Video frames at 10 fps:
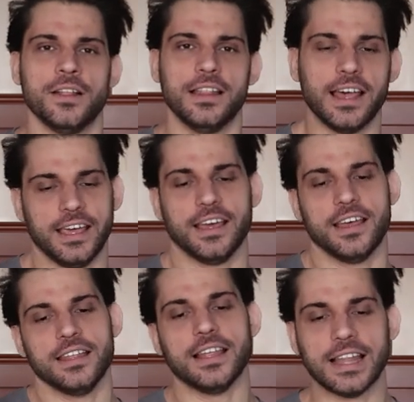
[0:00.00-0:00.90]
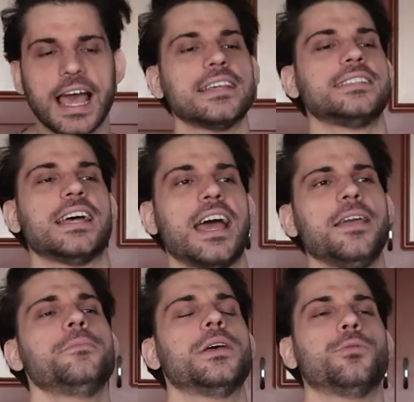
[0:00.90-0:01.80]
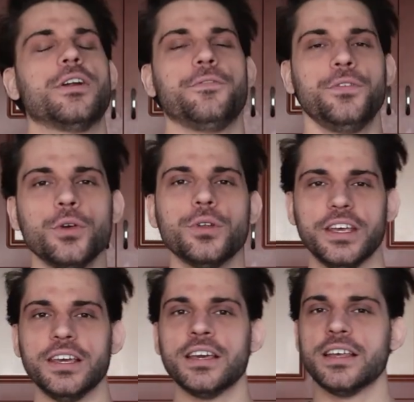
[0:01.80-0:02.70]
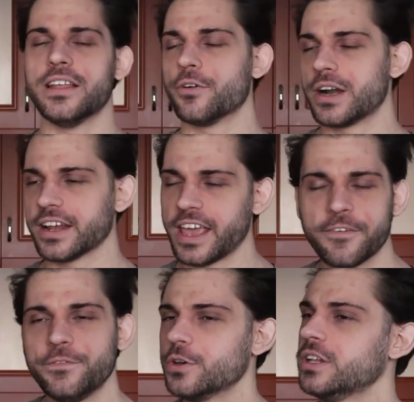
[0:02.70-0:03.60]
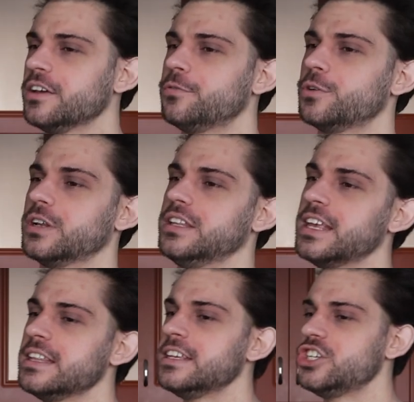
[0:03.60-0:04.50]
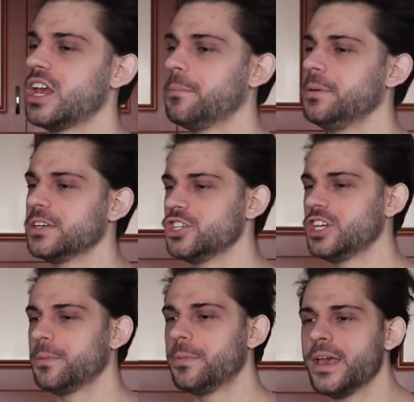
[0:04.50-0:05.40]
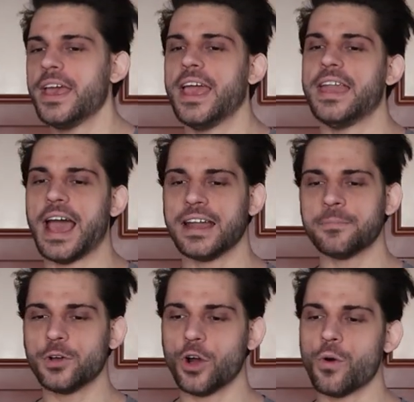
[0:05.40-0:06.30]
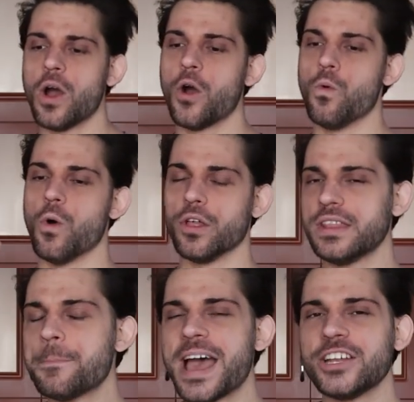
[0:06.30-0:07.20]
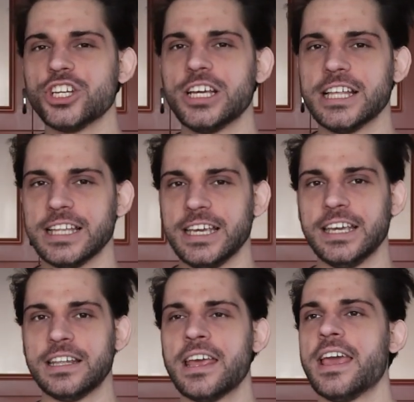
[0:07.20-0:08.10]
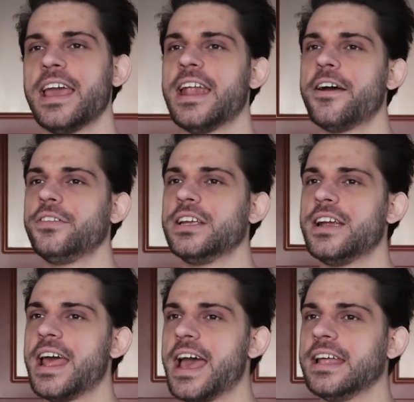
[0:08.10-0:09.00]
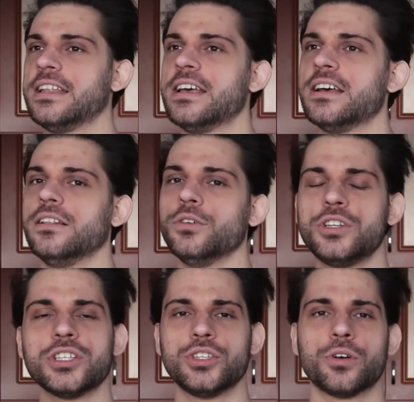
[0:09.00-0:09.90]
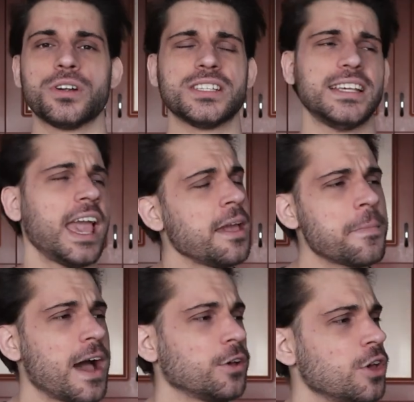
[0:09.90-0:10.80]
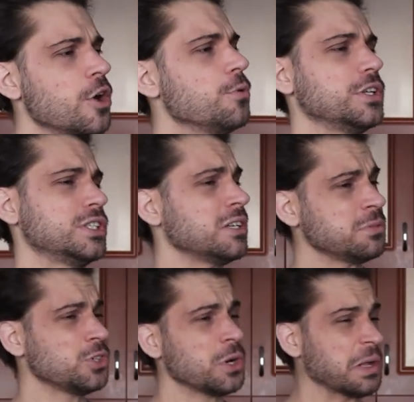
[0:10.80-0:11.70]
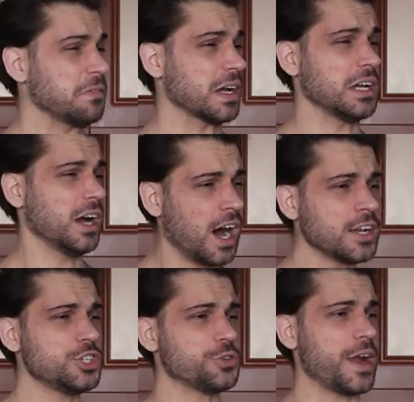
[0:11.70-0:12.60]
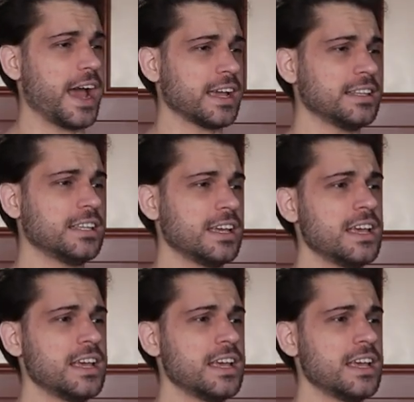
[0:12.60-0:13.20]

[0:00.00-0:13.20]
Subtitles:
Like, the last time they were feuding, they were again feuding for the TNT Championship, and Adam Cole won the match clean, and after that, Luchasaurus came out with some sort of a contract,